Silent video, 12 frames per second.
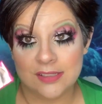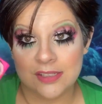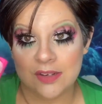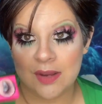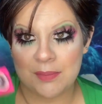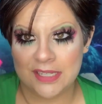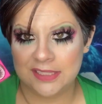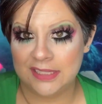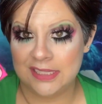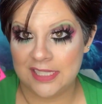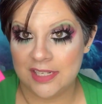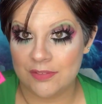So I'm
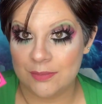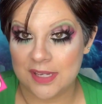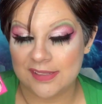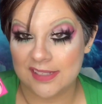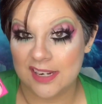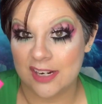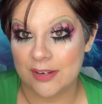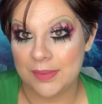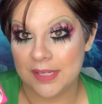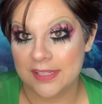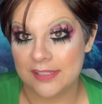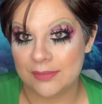actually in need of a mascara
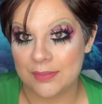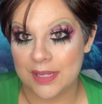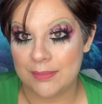because my